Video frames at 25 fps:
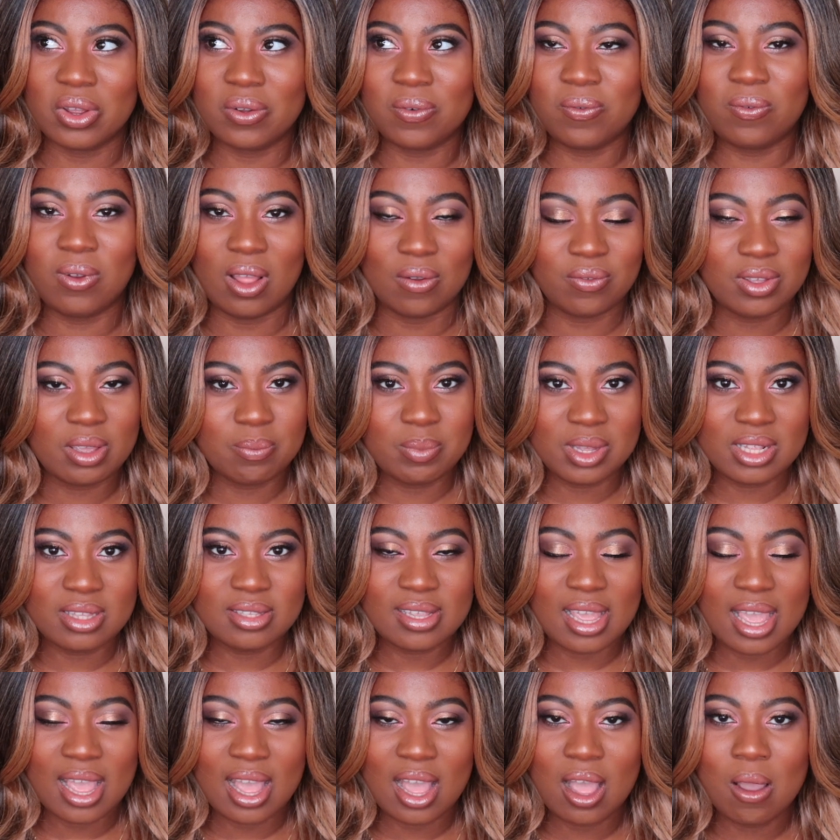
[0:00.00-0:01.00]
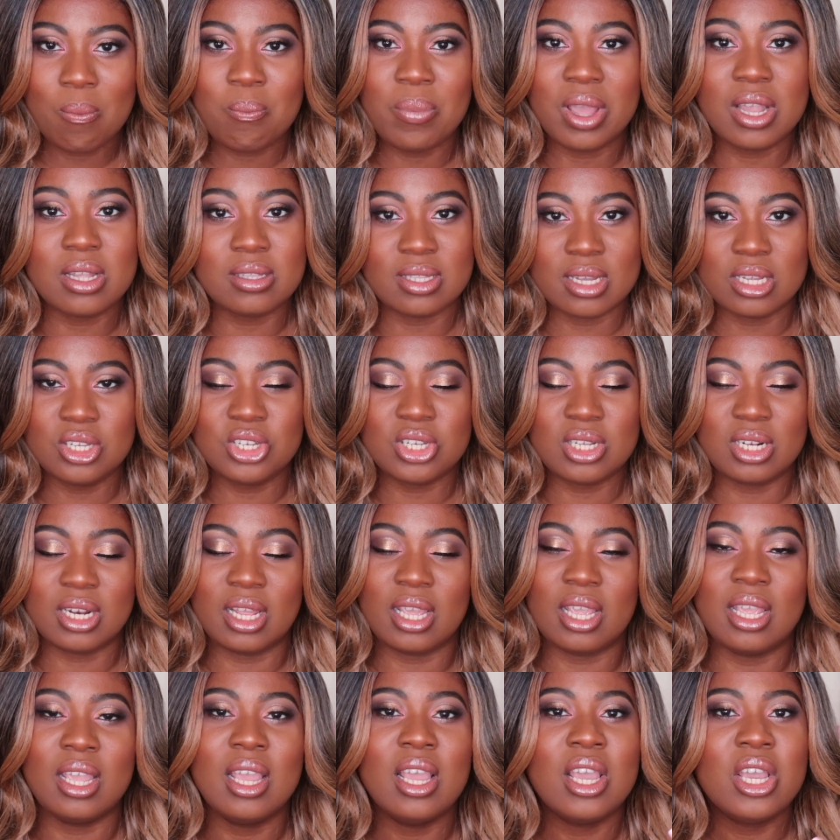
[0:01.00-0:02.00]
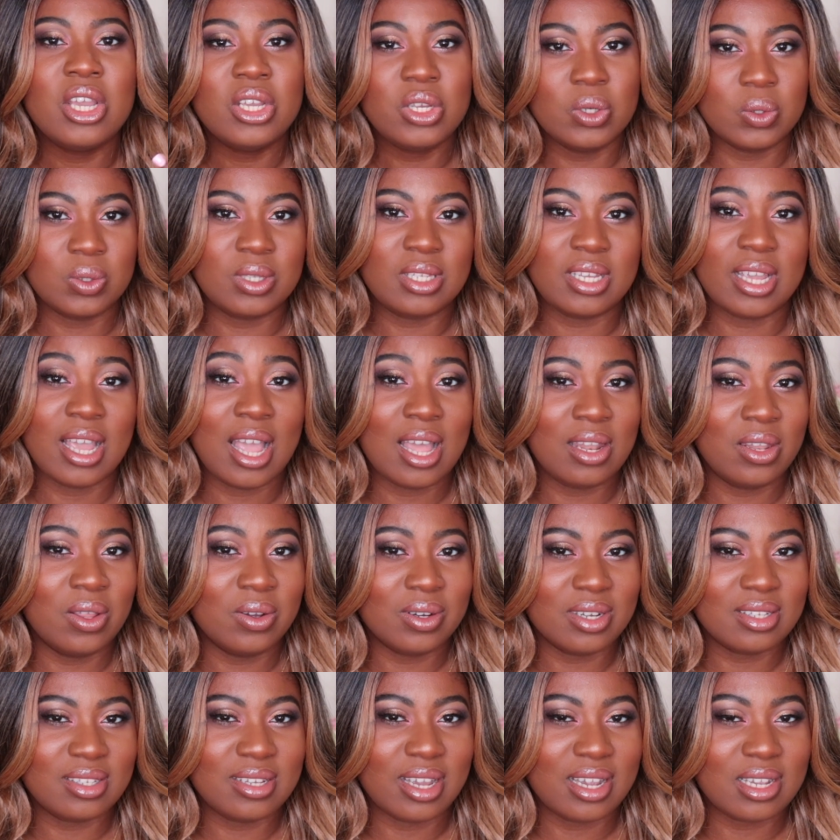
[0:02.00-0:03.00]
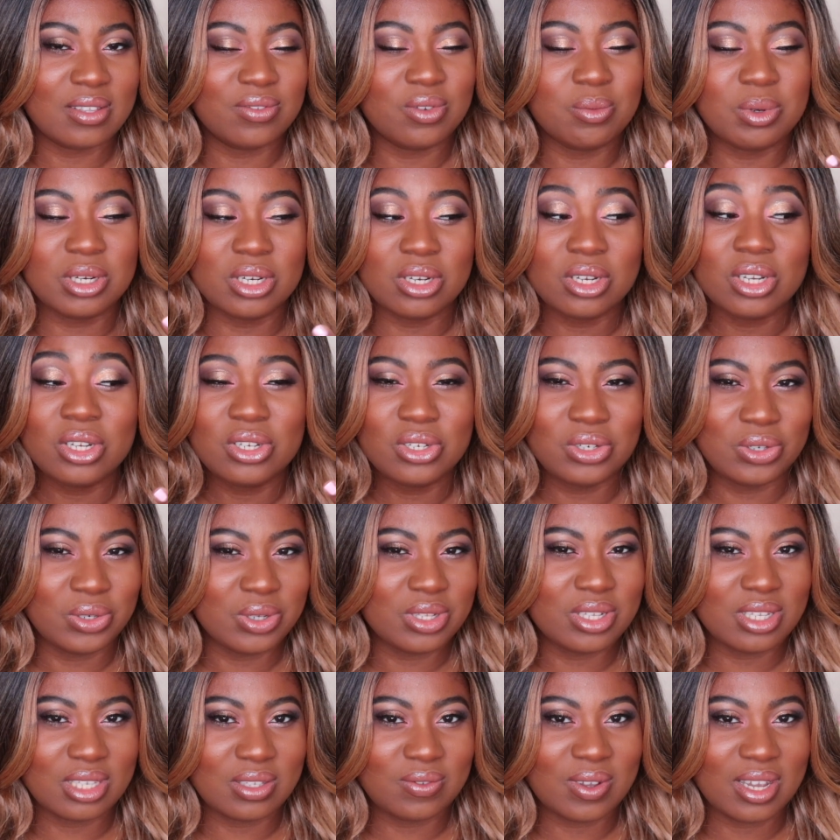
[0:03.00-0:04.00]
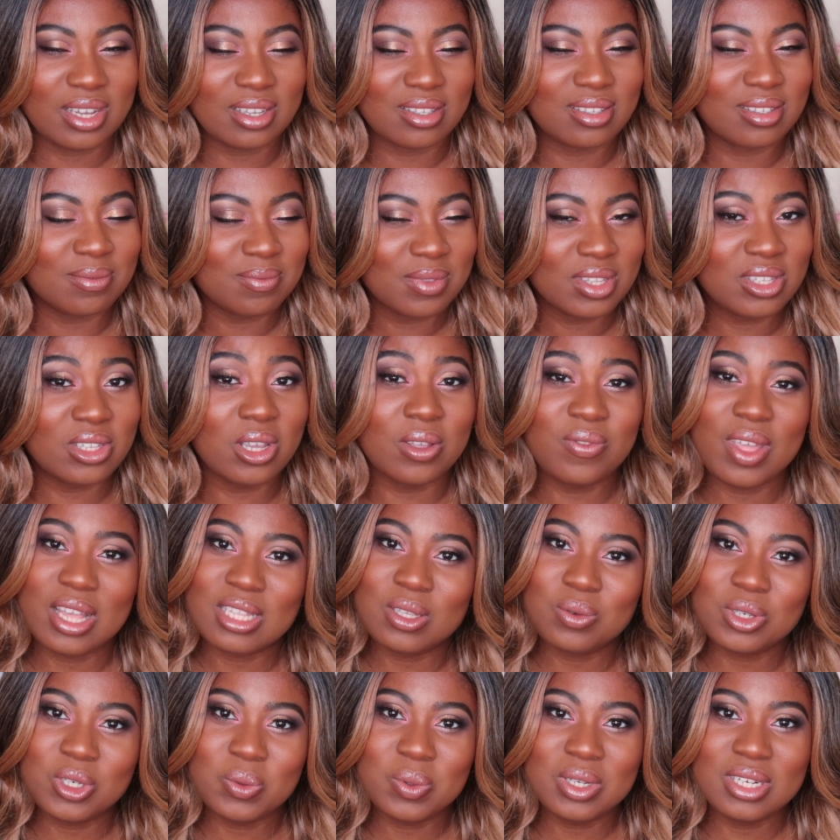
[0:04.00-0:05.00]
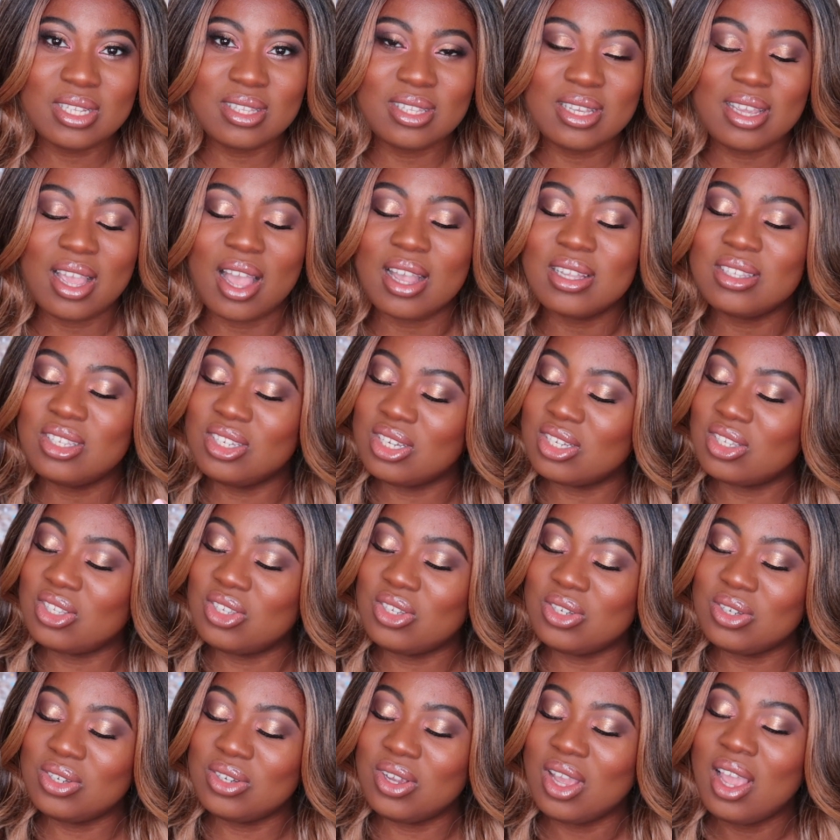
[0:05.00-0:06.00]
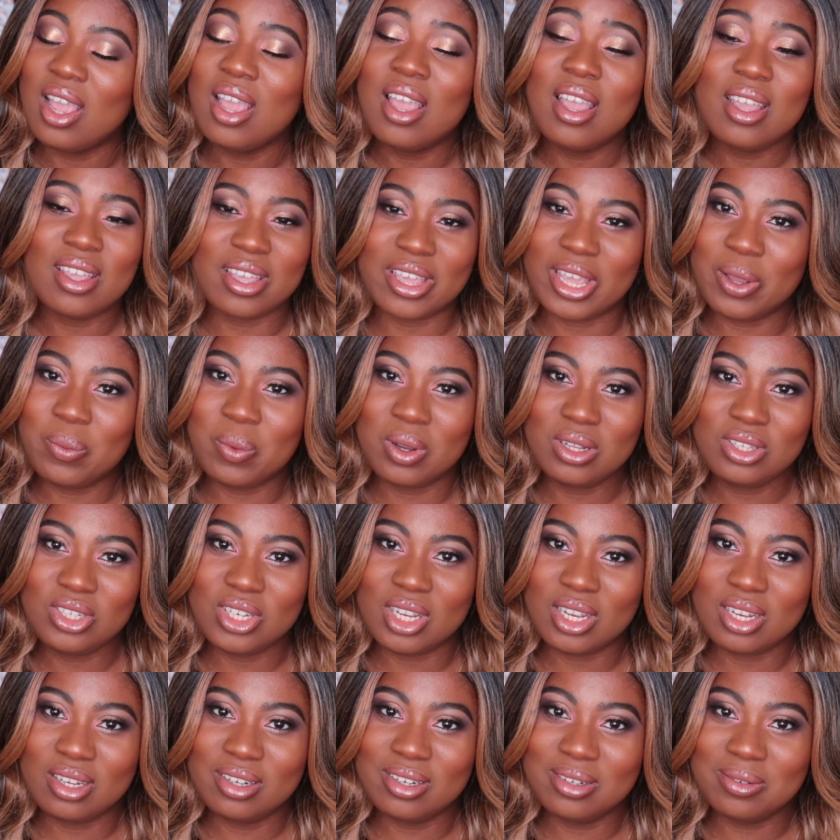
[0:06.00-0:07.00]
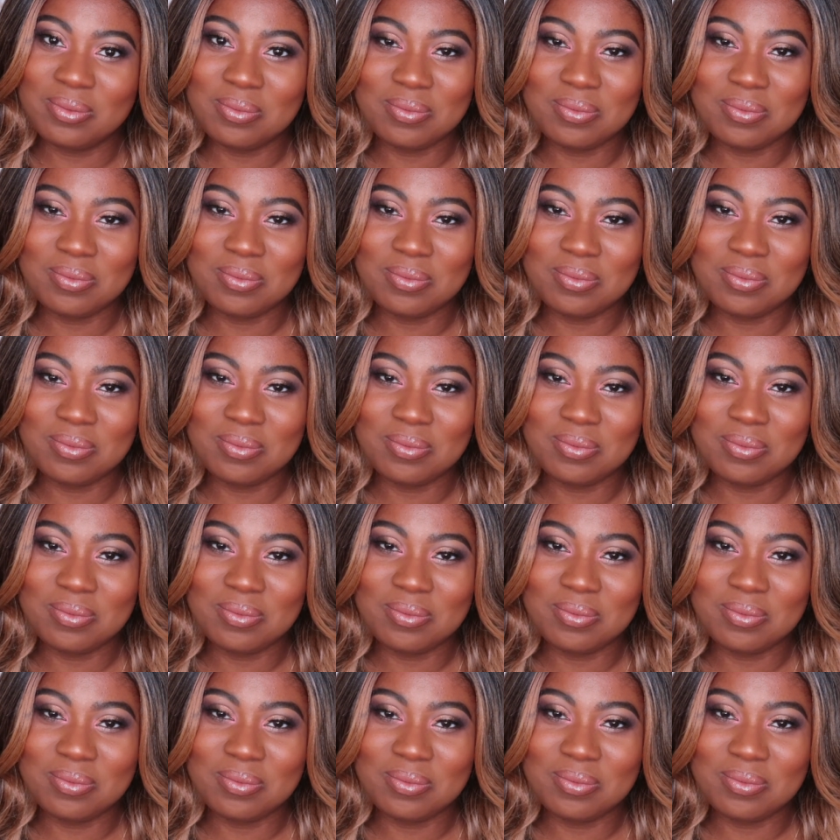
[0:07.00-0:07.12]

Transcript: fluffy bits out, but essentially you'll see how long it takes for me to do this face. So if that's what you want to see, I suggest you keep watching.